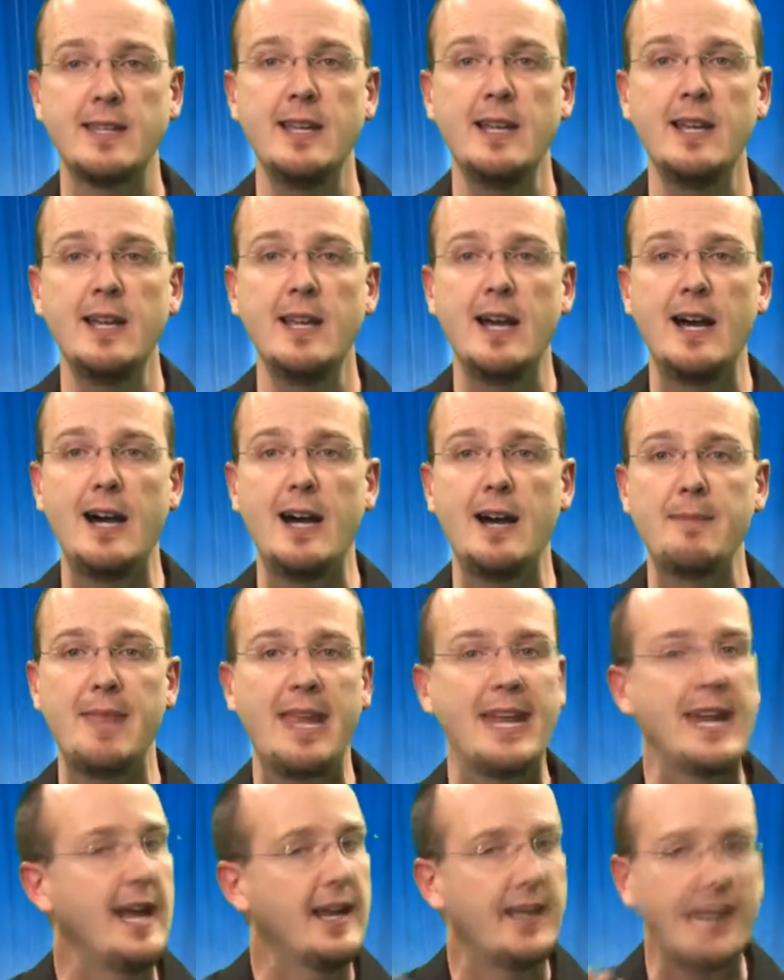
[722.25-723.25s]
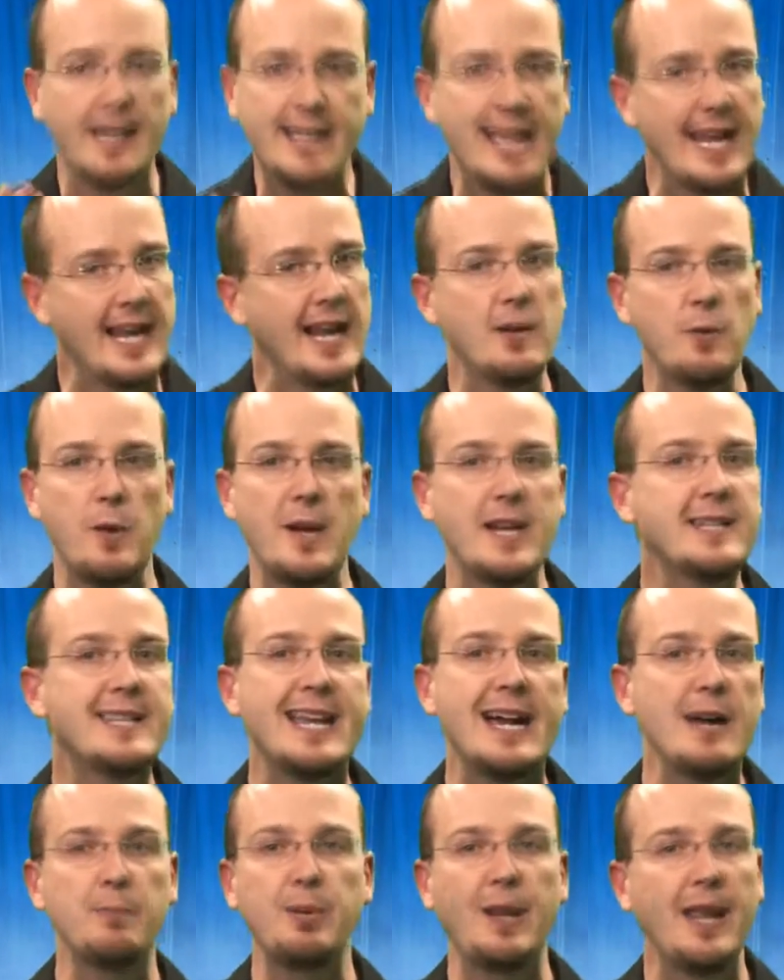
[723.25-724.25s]
And I don't want
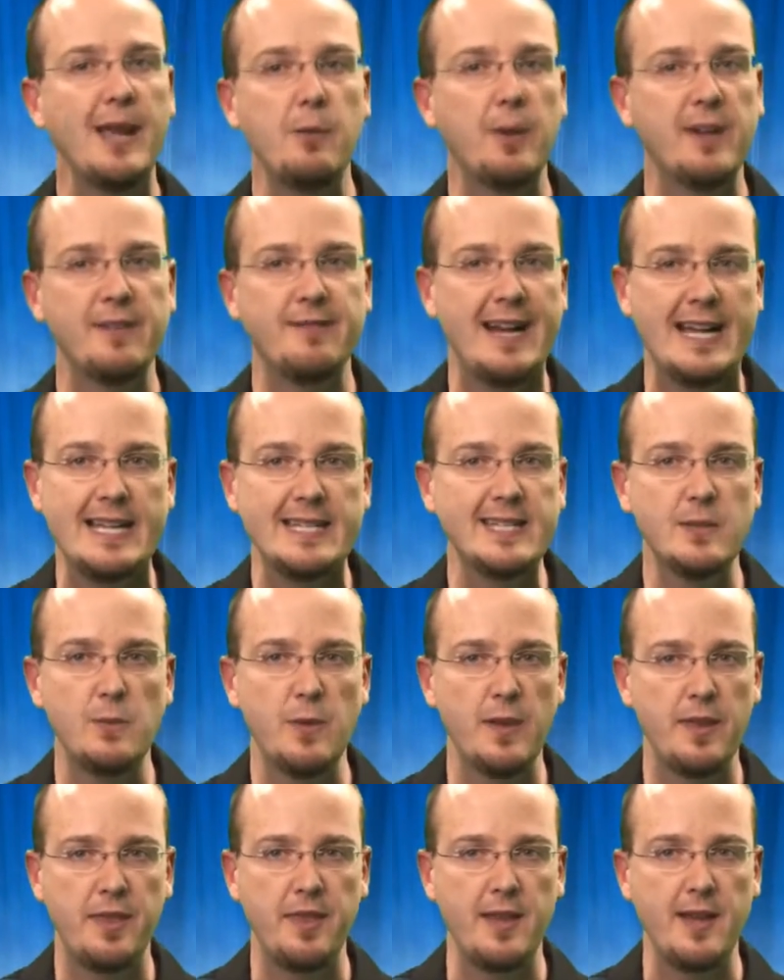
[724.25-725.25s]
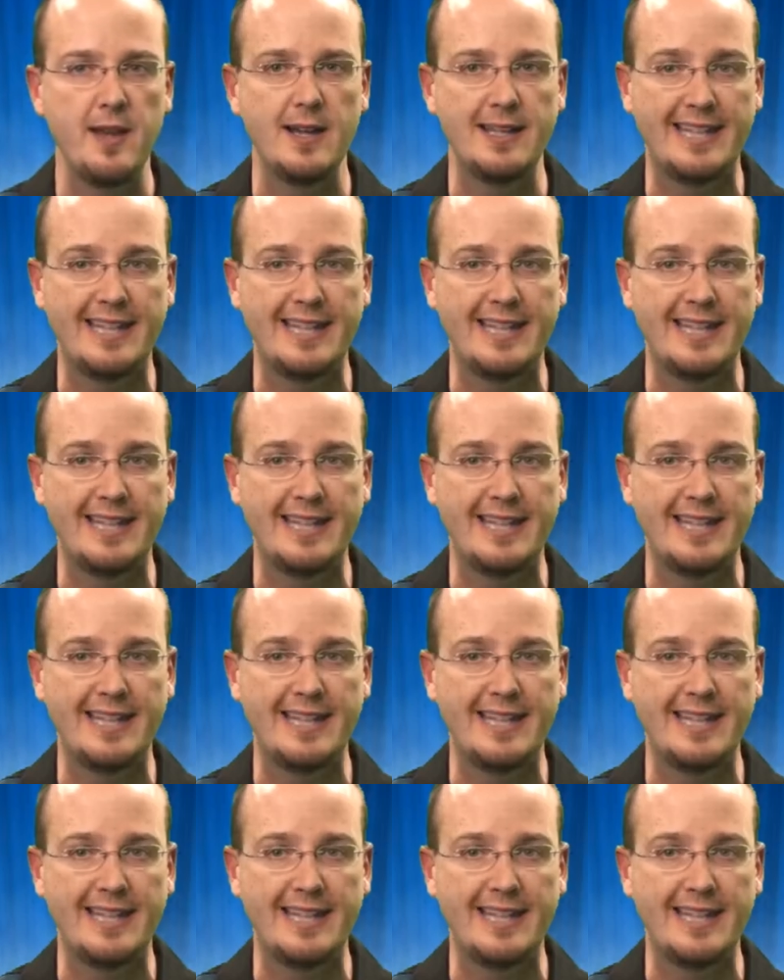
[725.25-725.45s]
to downplay what Avaya did with